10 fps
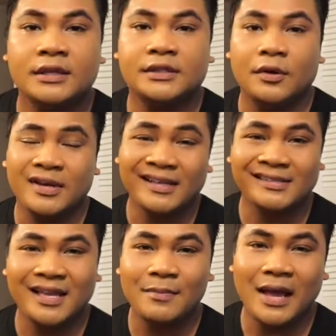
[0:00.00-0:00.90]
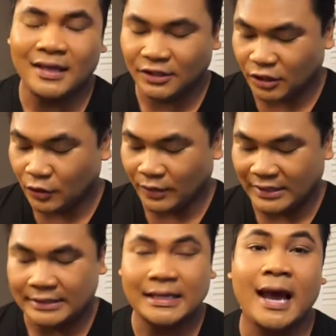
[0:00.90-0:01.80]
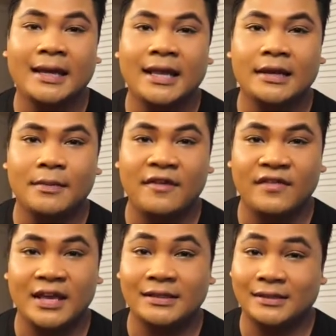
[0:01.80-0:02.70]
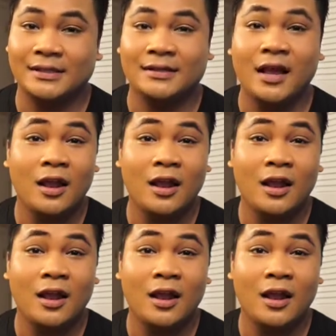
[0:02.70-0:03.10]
So next step I like to do is highlight my face,